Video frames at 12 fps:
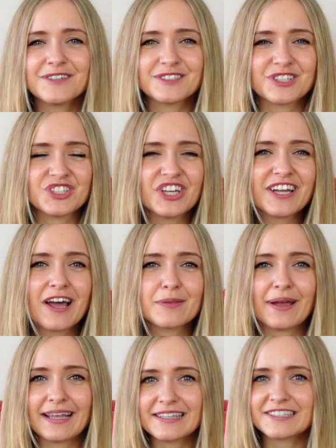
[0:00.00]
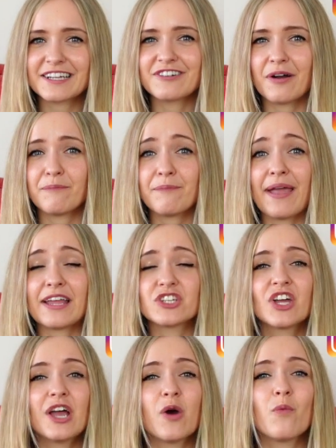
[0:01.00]
also check out my Instagram
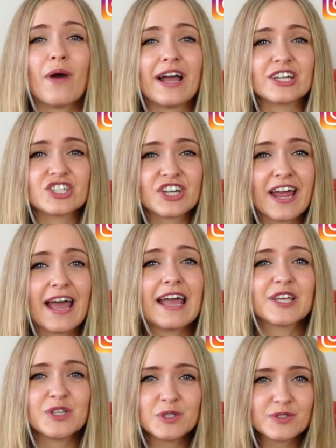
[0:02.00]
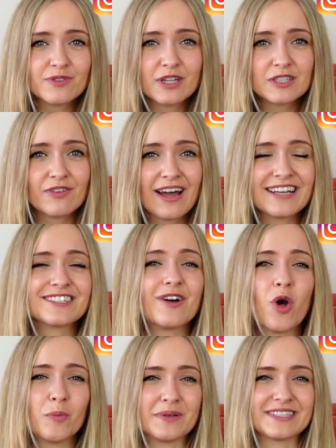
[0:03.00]
page, where I share useful advice
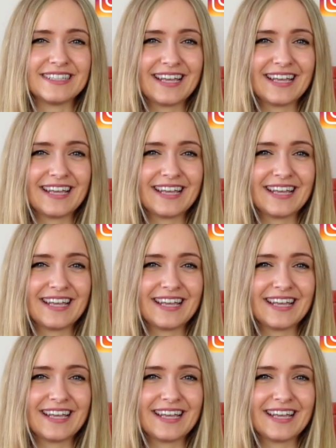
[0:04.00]
almost